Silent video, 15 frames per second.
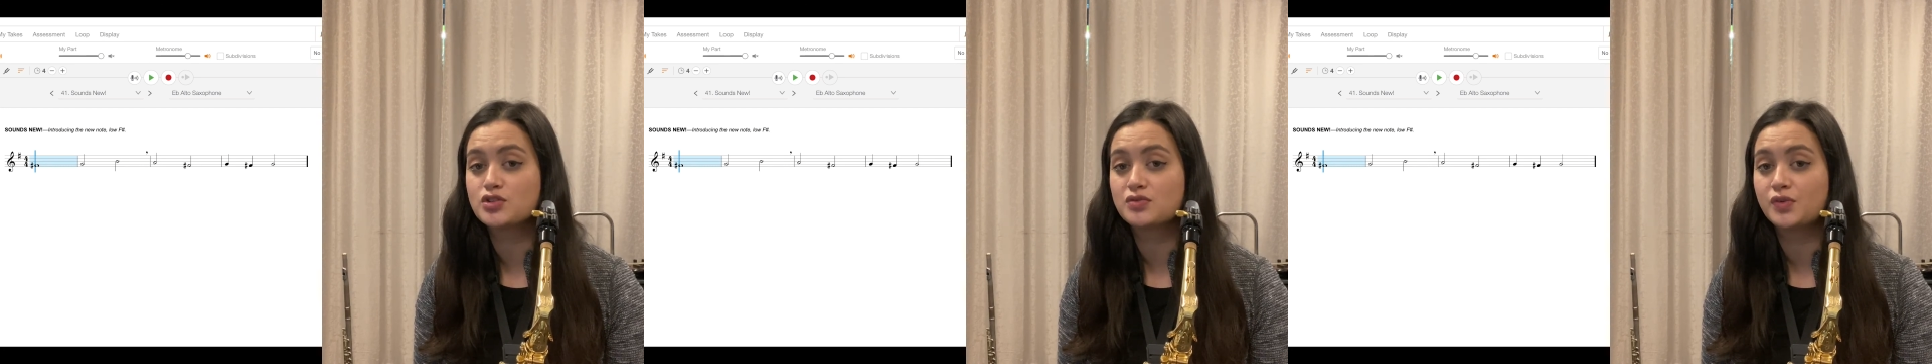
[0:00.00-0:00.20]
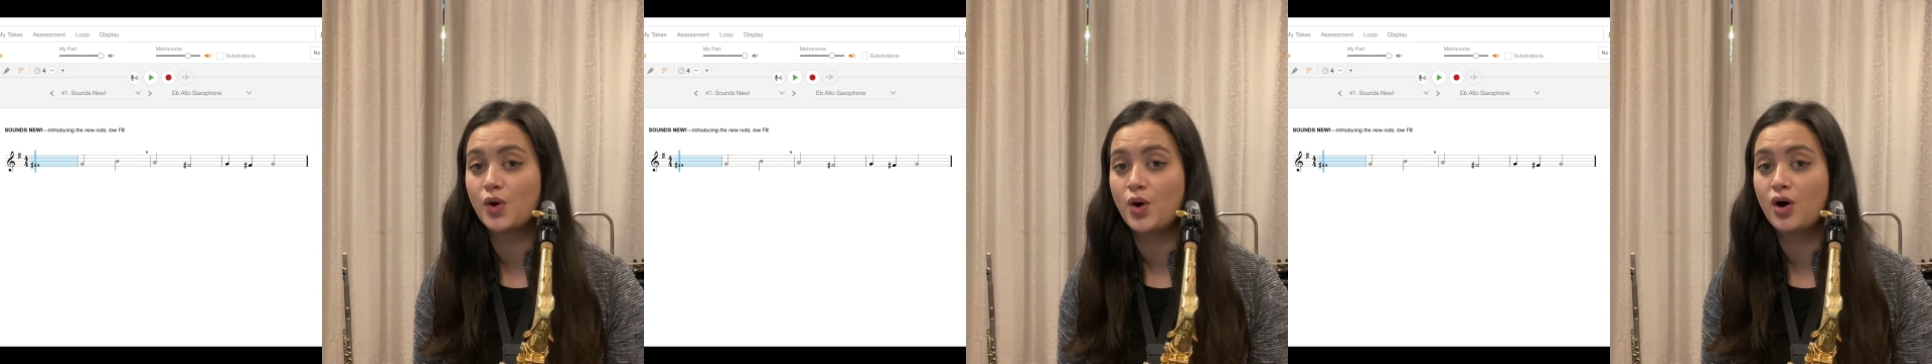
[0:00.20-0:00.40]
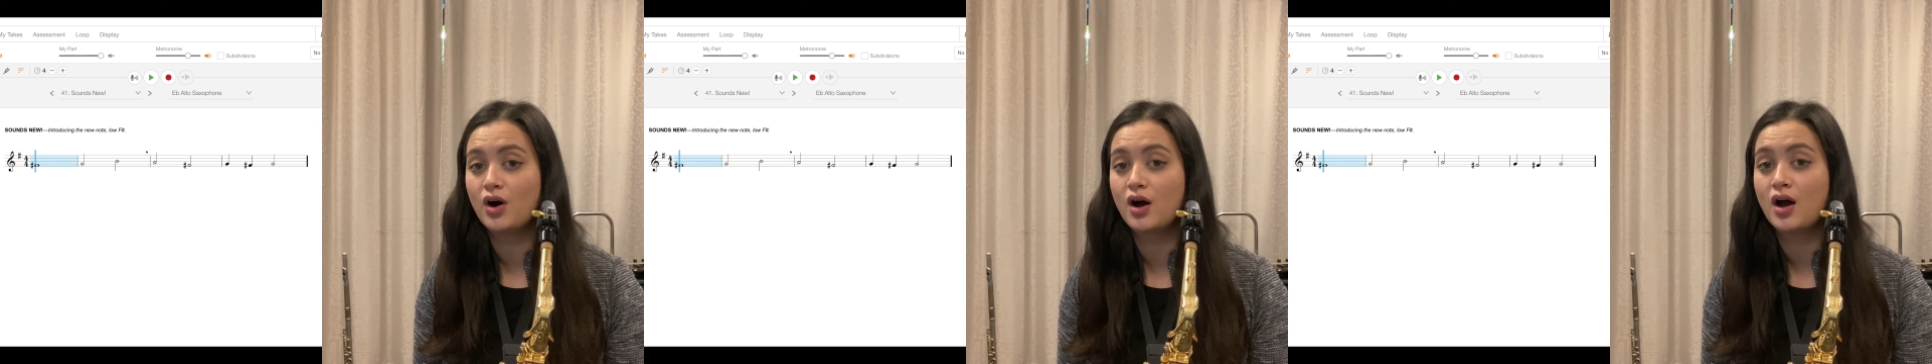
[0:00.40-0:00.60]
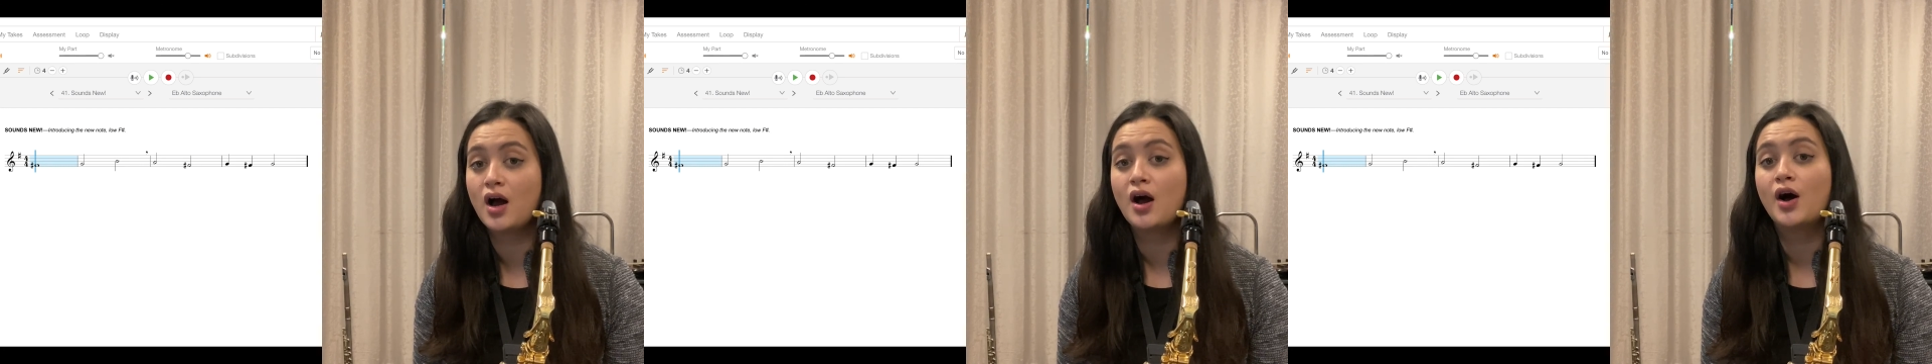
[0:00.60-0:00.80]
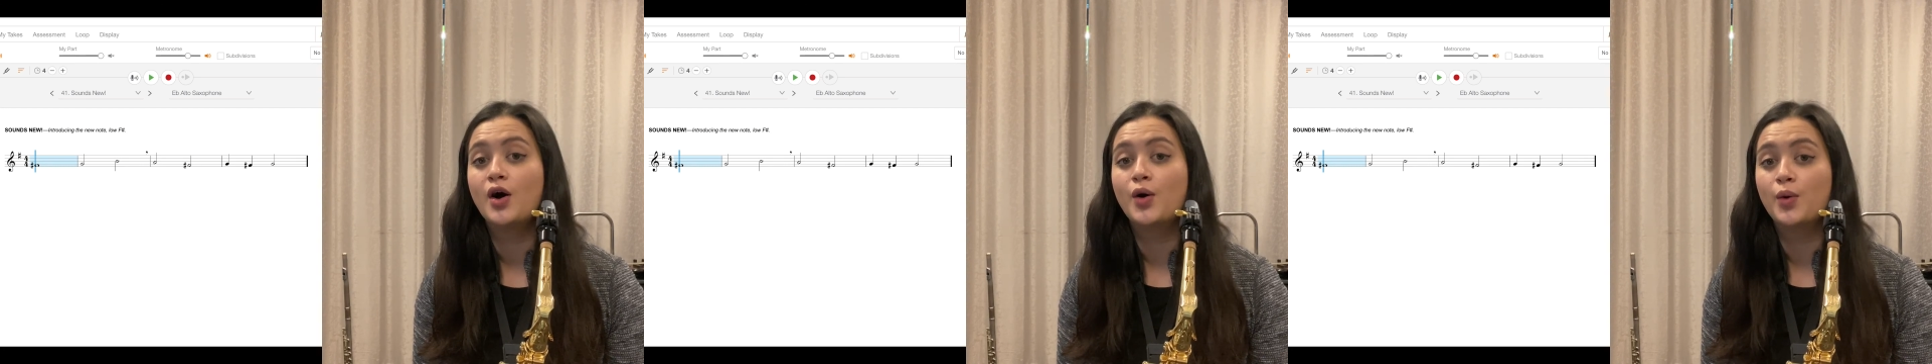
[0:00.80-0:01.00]
for
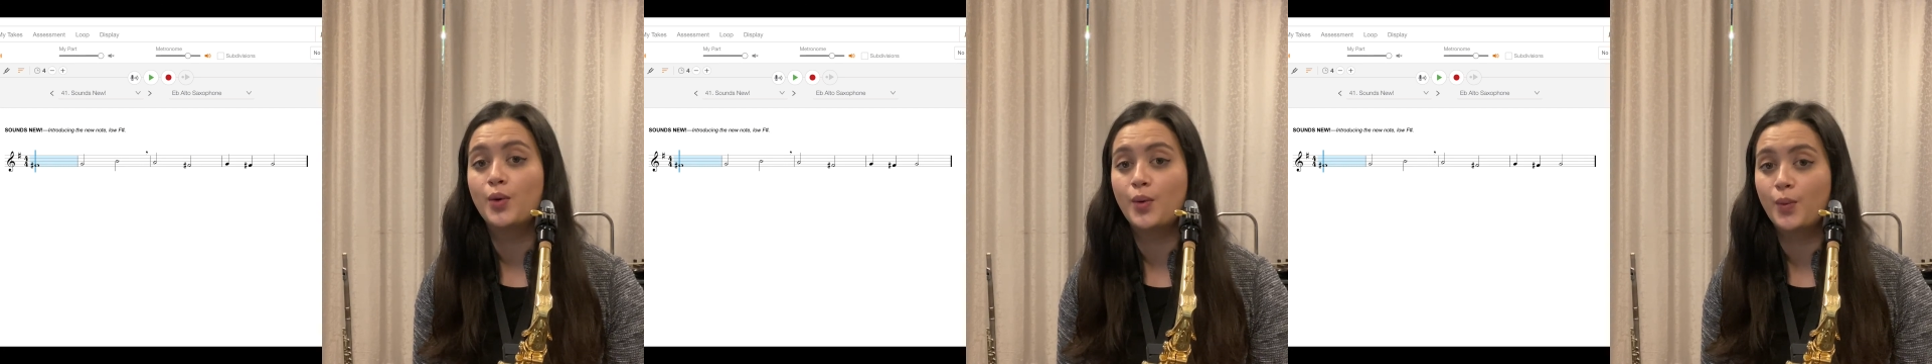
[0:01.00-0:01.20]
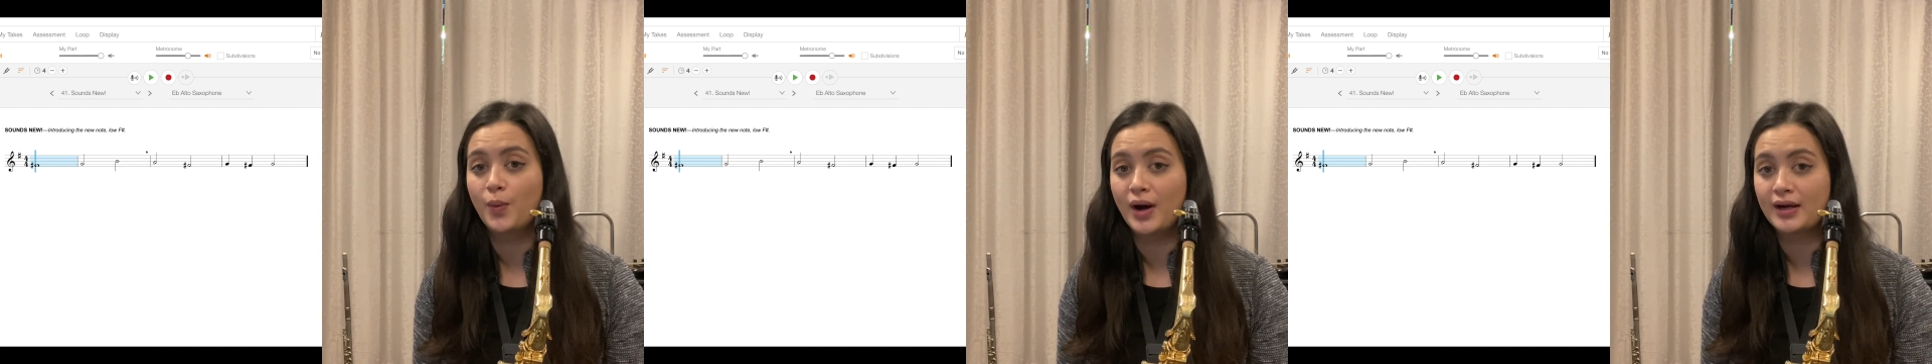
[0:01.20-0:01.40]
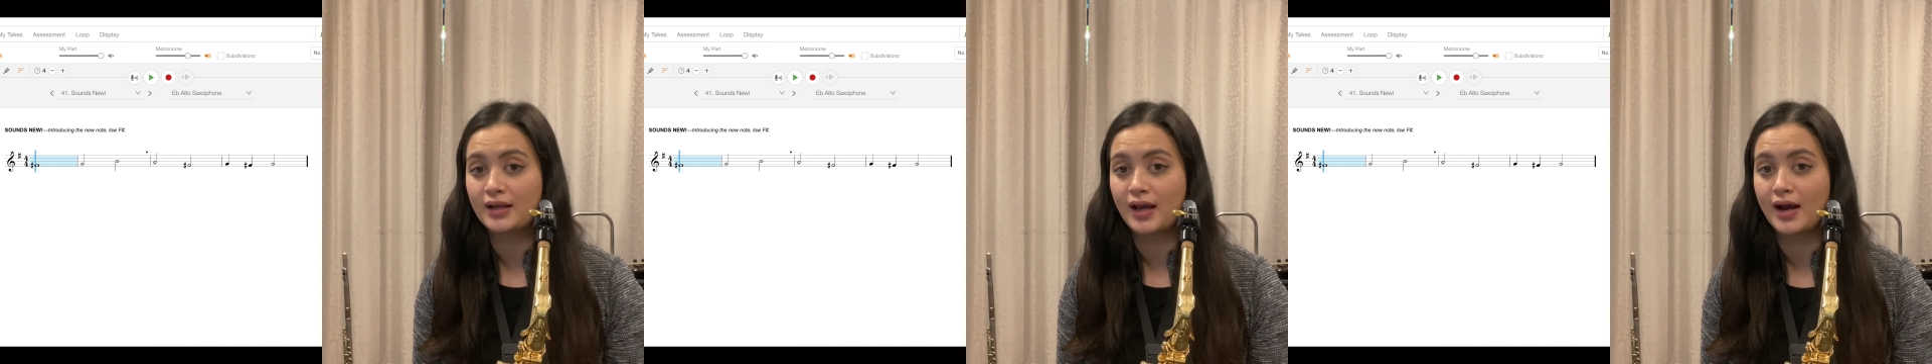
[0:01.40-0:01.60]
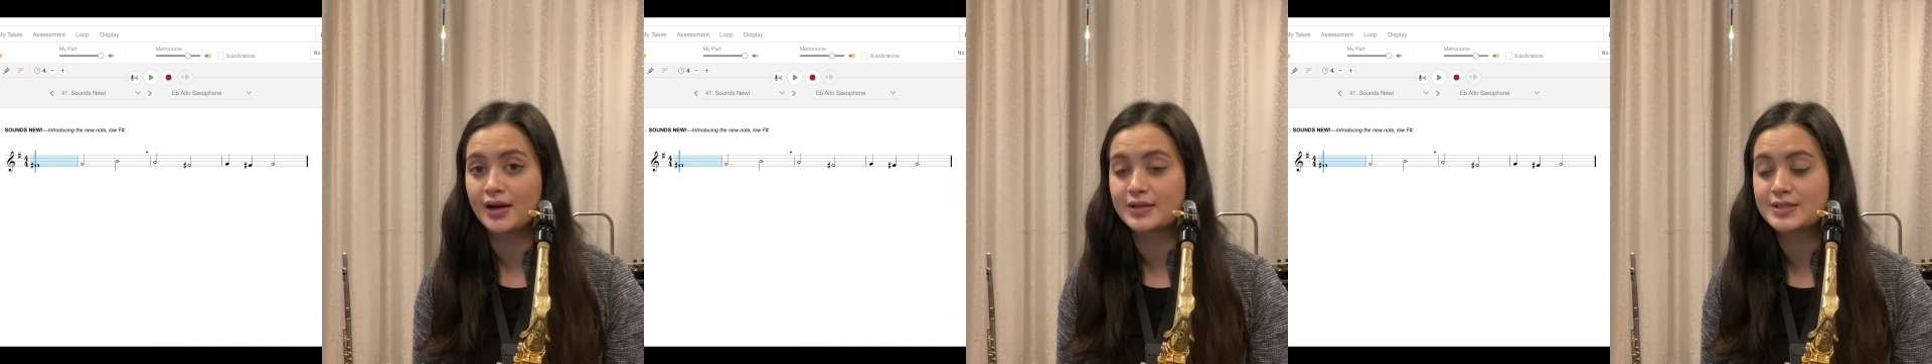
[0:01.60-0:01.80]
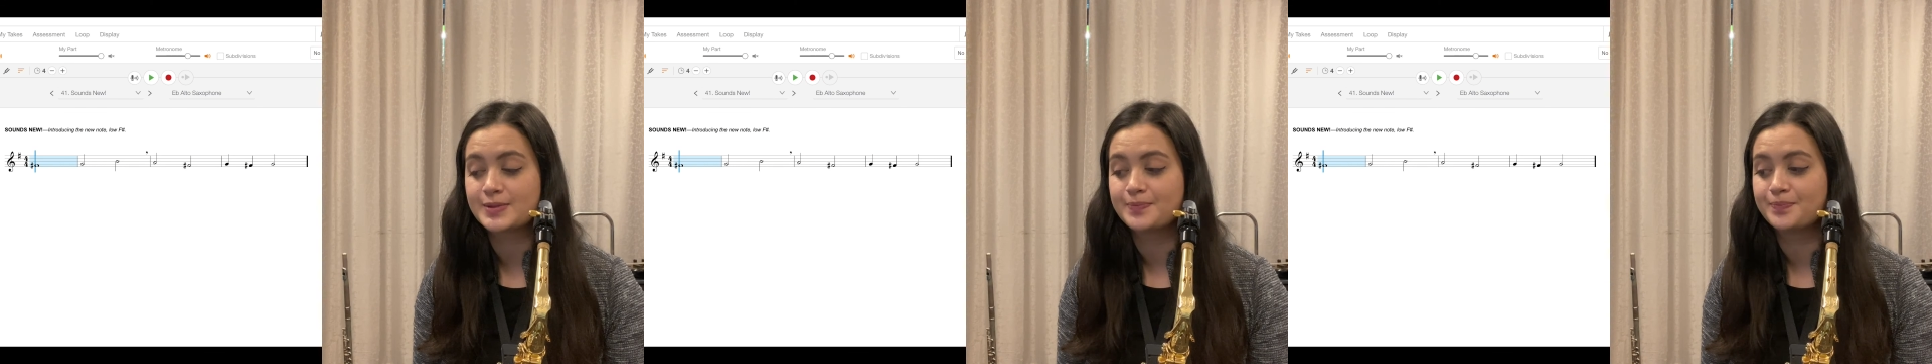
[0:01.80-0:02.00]
1
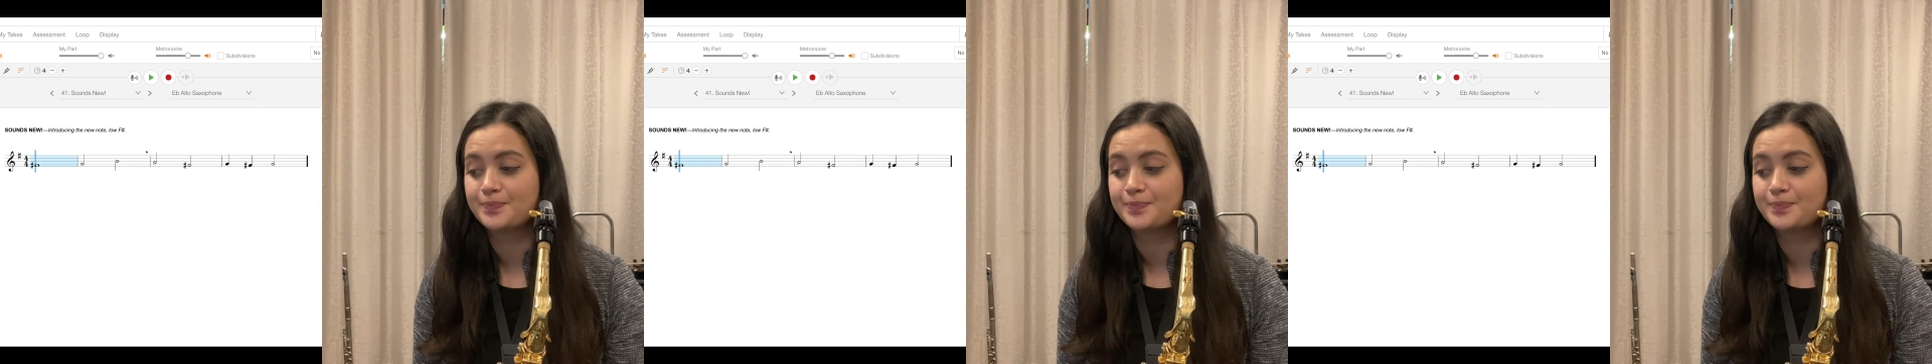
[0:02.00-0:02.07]
count.